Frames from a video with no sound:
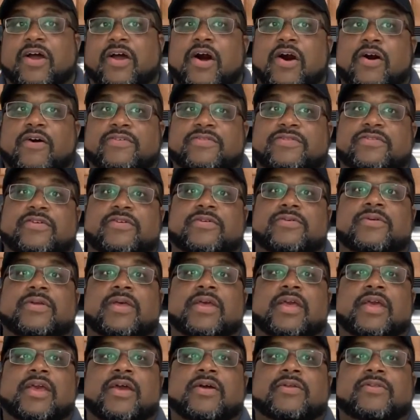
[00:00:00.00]
Also,
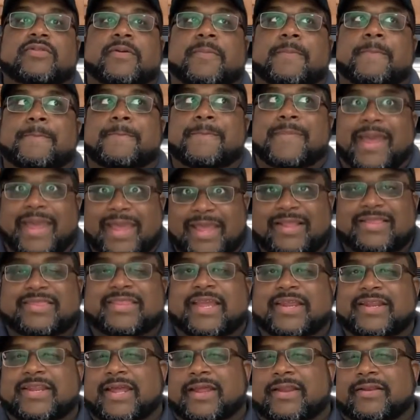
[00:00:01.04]
the main
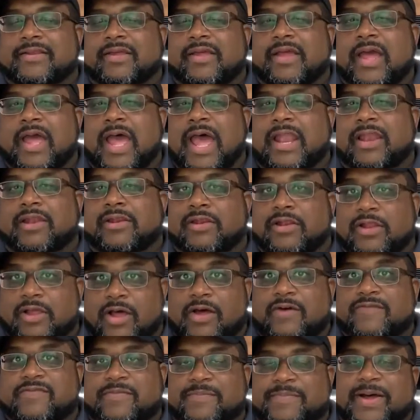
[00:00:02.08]
thing that I
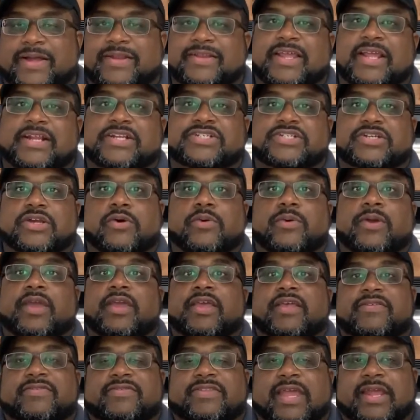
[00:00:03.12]
love about that show
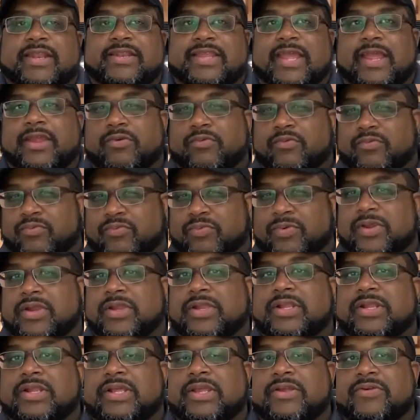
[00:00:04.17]
is that they
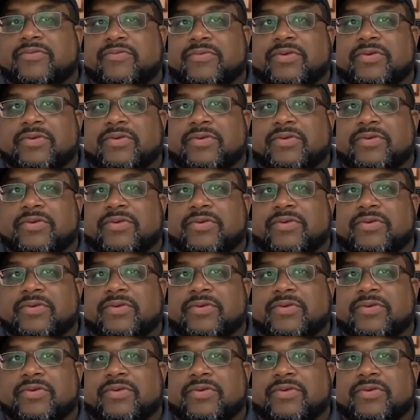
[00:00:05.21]
really,